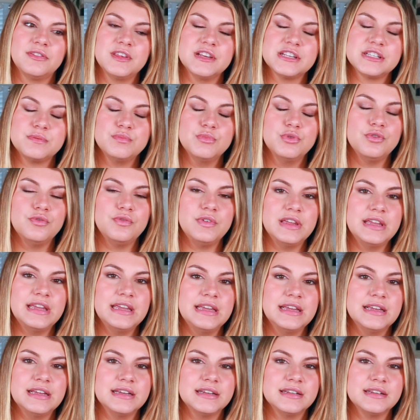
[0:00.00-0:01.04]
this
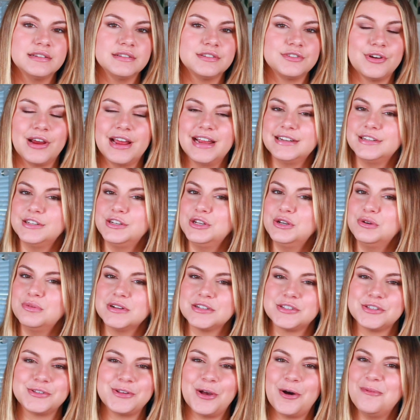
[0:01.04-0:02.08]
movie tried to do
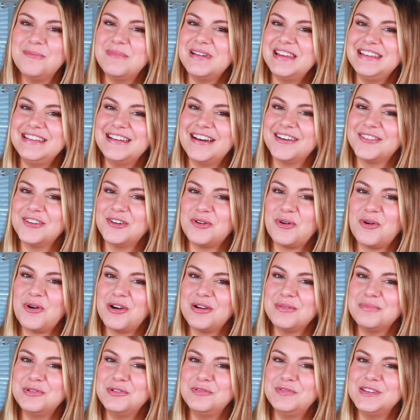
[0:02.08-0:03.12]
what so many other
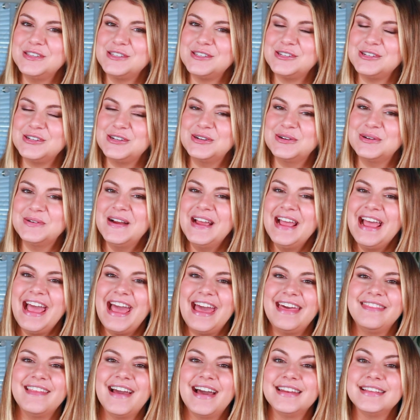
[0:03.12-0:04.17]
horror movies do,
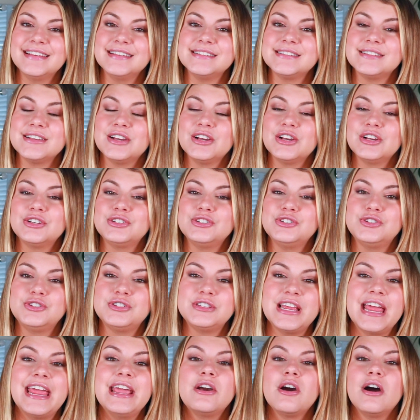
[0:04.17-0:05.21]
and that is
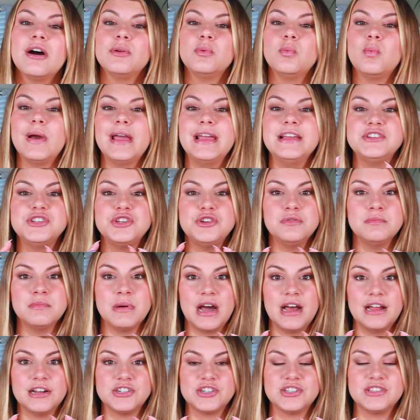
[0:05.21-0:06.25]
take on way too
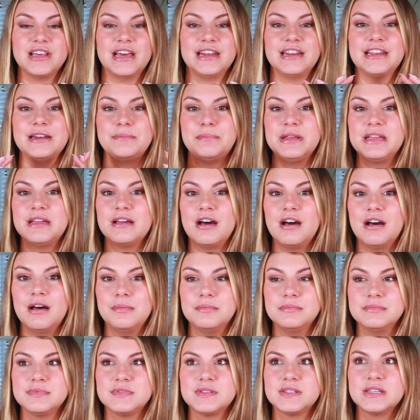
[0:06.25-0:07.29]
much that it
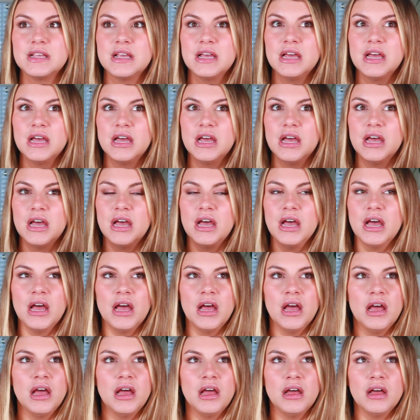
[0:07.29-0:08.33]
becomes,
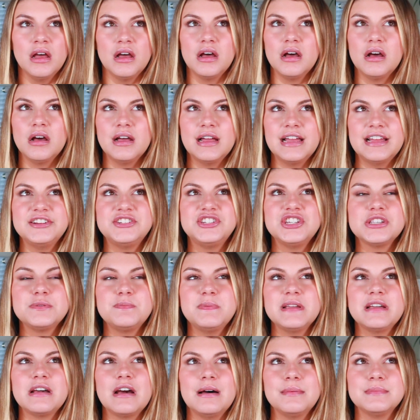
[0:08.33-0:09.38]
it just
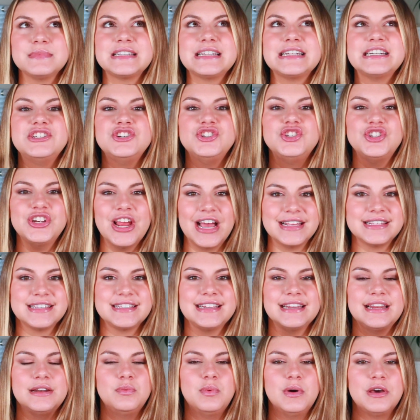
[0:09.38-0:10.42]
becomes
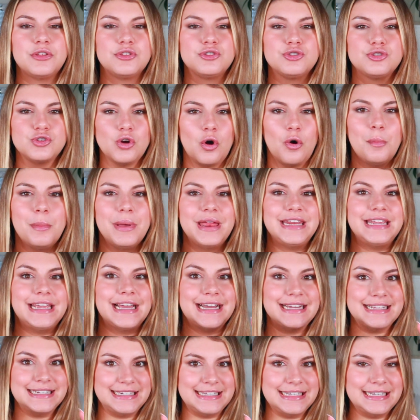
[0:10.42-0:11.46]
congested with so many
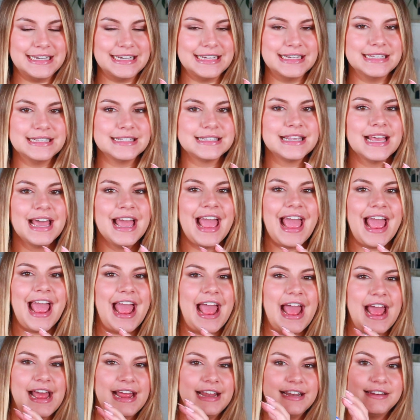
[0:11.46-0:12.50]
ideas,
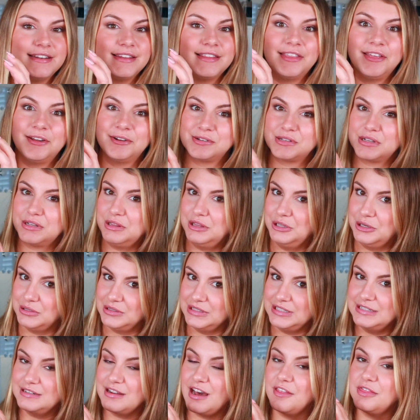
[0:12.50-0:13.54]
and there's
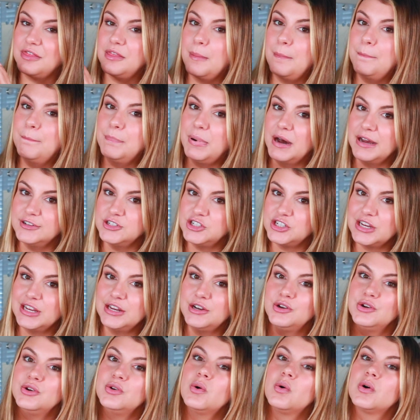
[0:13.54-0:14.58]
clearly not the
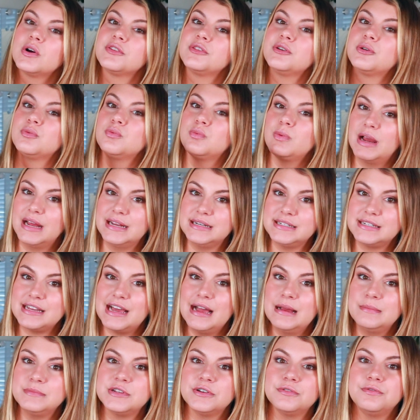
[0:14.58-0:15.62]
budget nor the
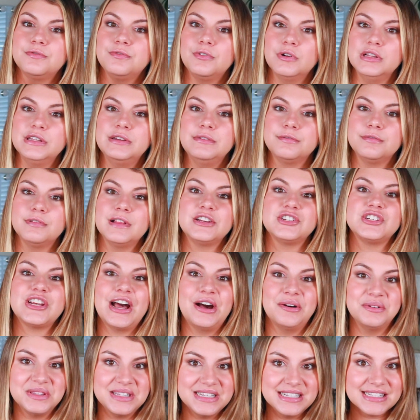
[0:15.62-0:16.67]
runtime to fully flesh
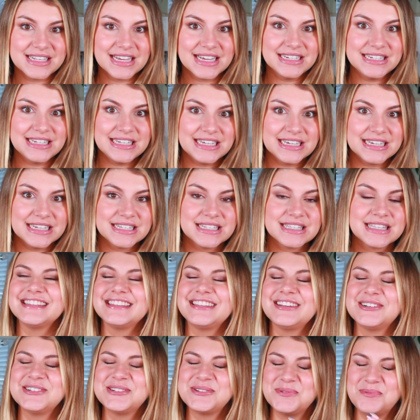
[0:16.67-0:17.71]
out these ideas.
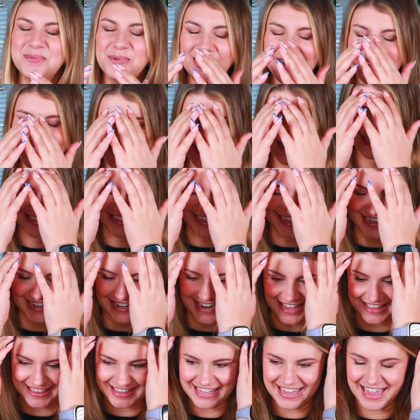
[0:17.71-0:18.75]
There's one scene
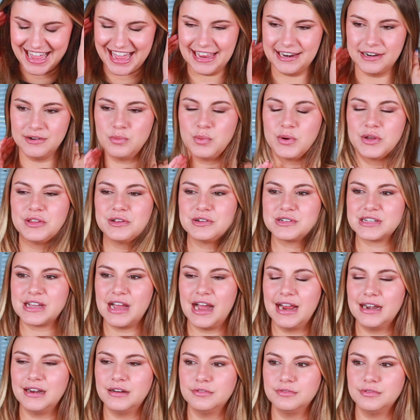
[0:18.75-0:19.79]
at the end where there's
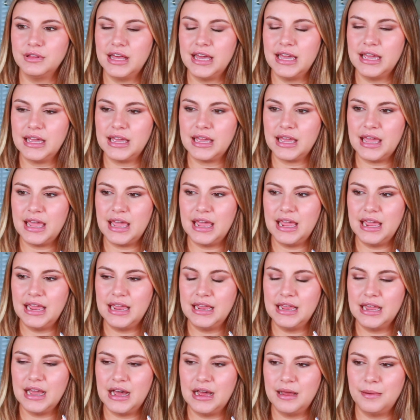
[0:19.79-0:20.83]
kind of like
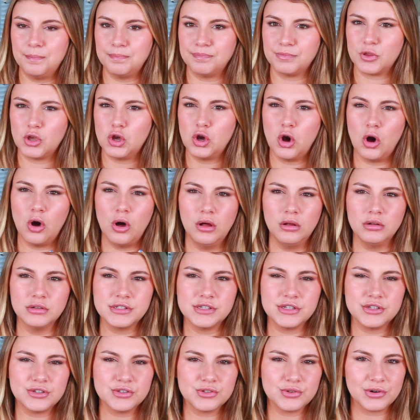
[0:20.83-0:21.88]
a cult
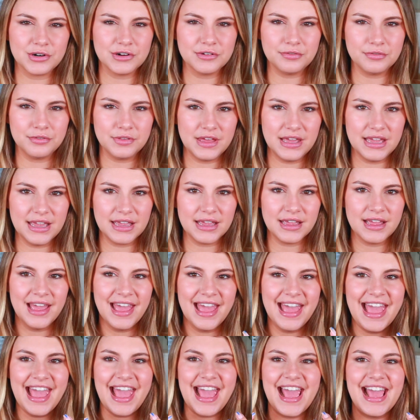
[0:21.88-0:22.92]
sort of thing,
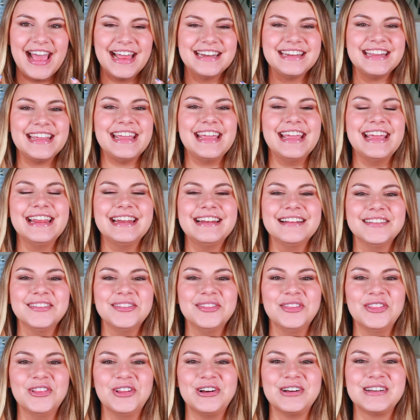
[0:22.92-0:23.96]
and it
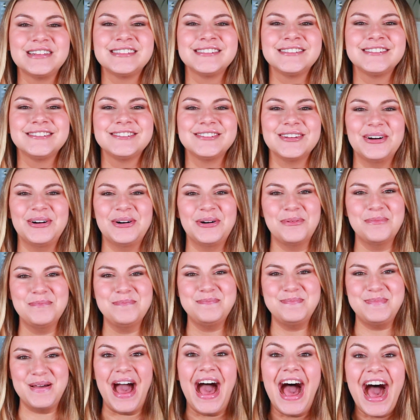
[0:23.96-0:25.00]
looks so
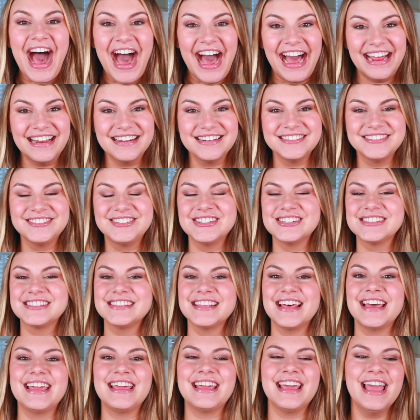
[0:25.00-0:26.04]
bad. Just
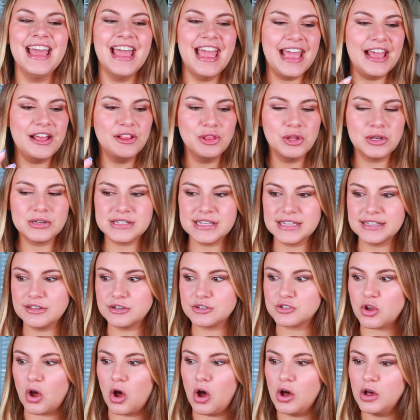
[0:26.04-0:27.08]
like, it looks like
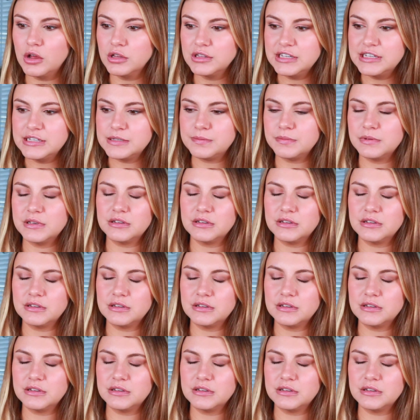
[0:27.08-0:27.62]
there's all these,